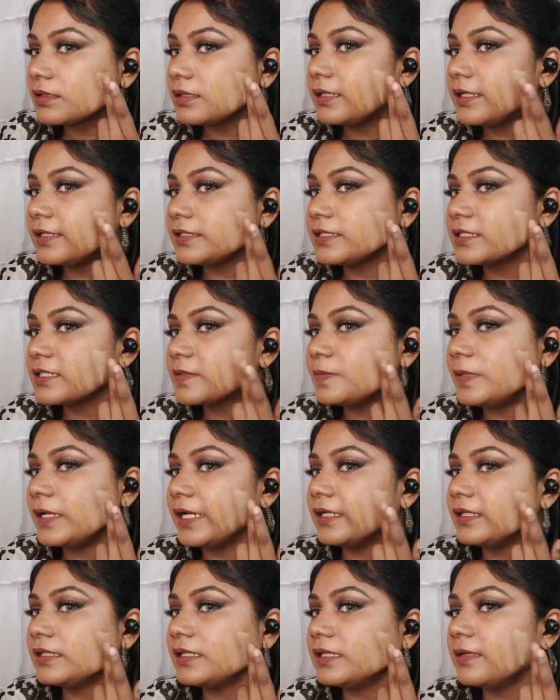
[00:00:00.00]
Let us
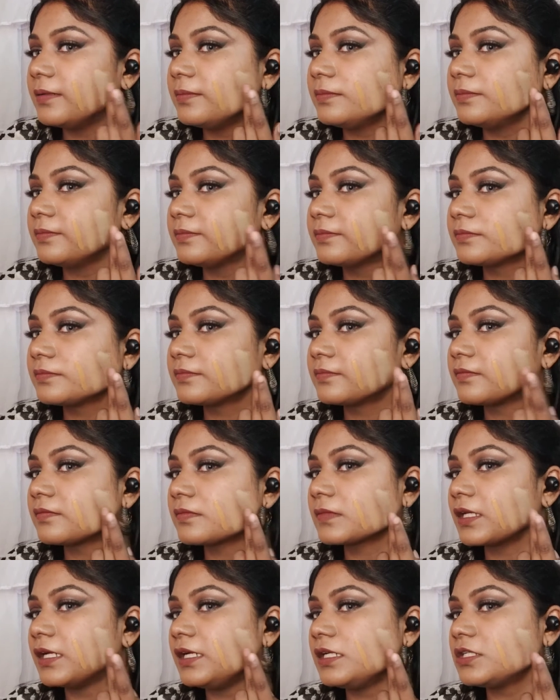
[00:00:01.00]
blend them.
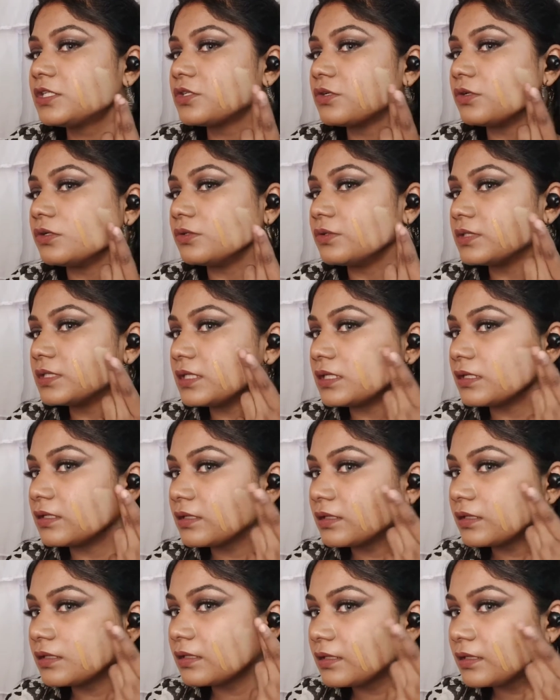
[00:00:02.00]
I'll show you. See,
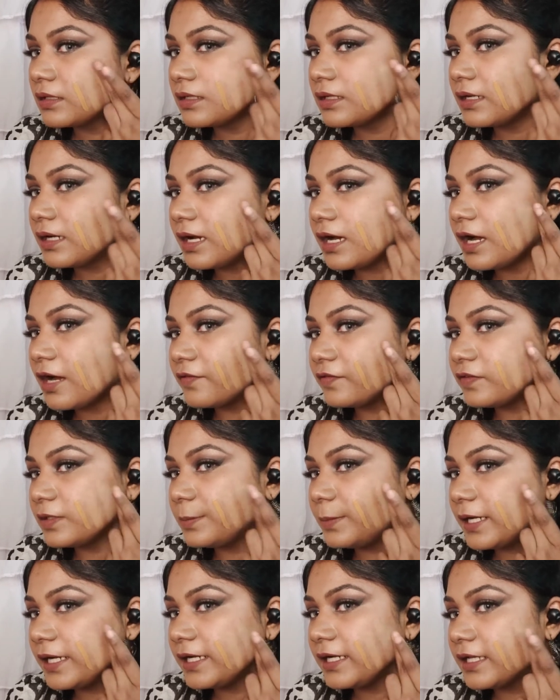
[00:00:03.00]
after
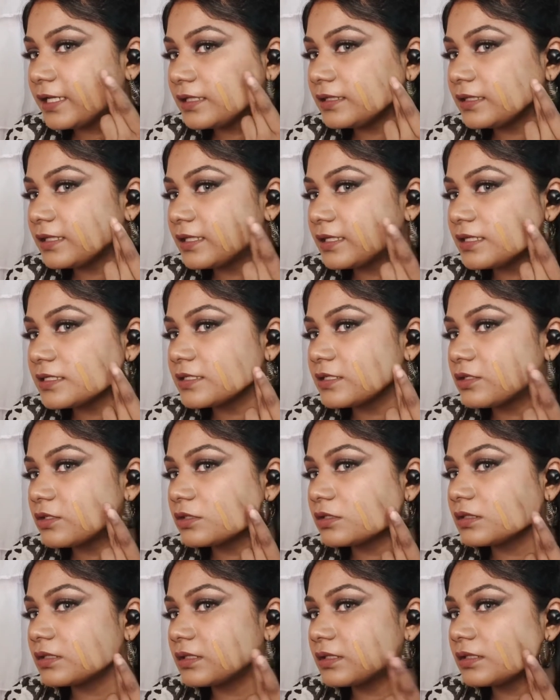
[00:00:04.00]
blending, these
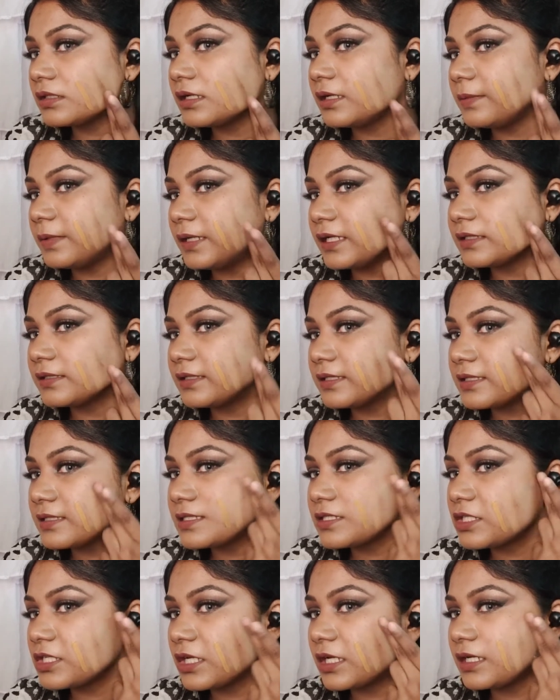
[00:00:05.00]
look, I mean, like
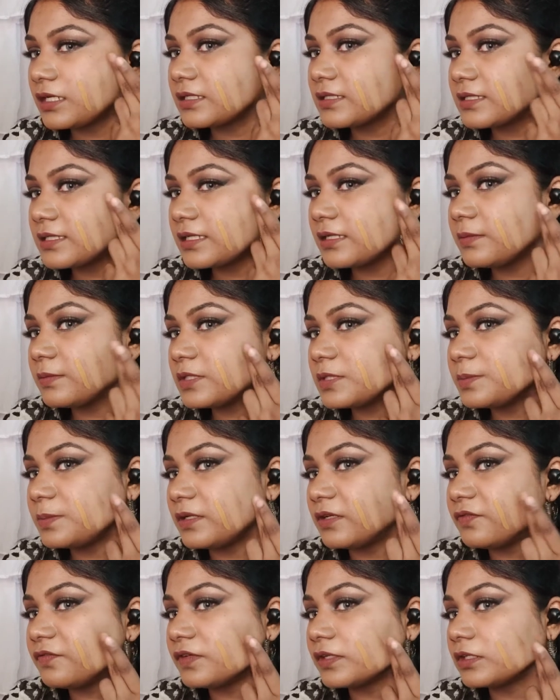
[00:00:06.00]
this shade seems
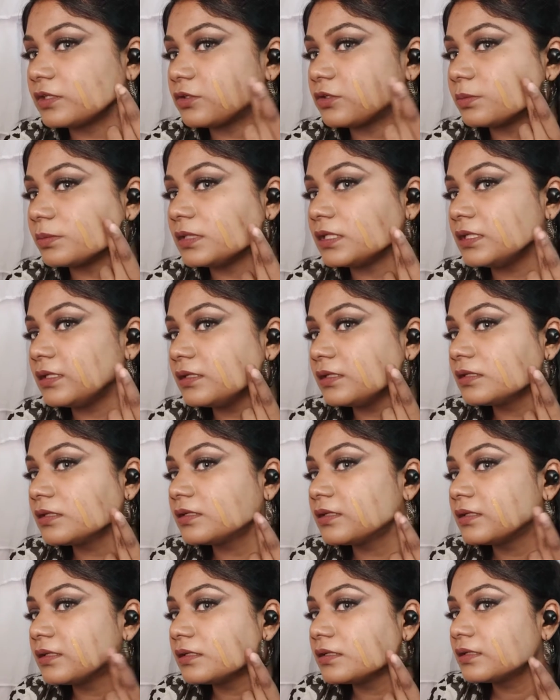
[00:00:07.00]
perfect to me.
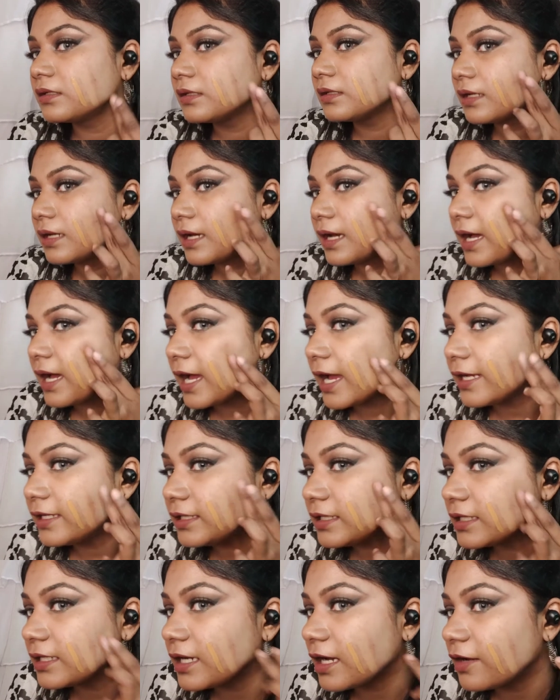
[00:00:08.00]
And
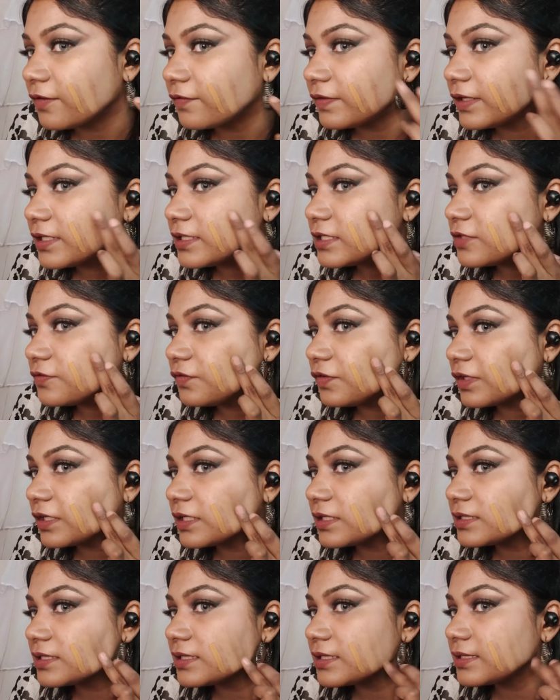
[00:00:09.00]
the coverage, if you
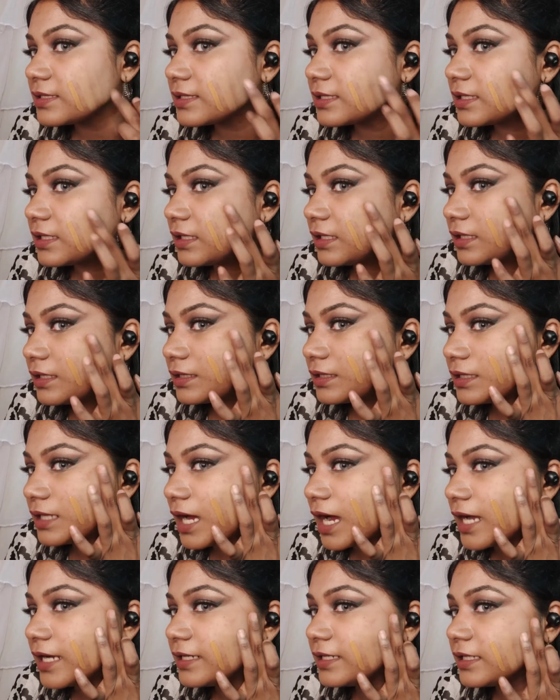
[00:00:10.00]
can see,
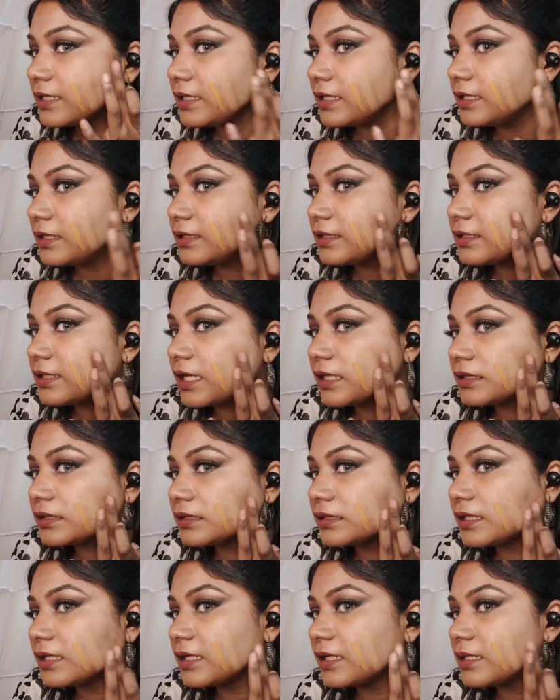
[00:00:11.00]
underneath
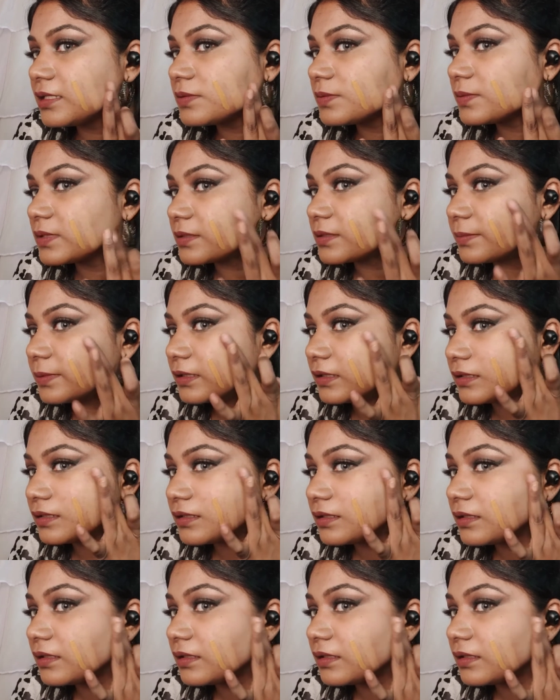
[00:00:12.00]
nothing is visible.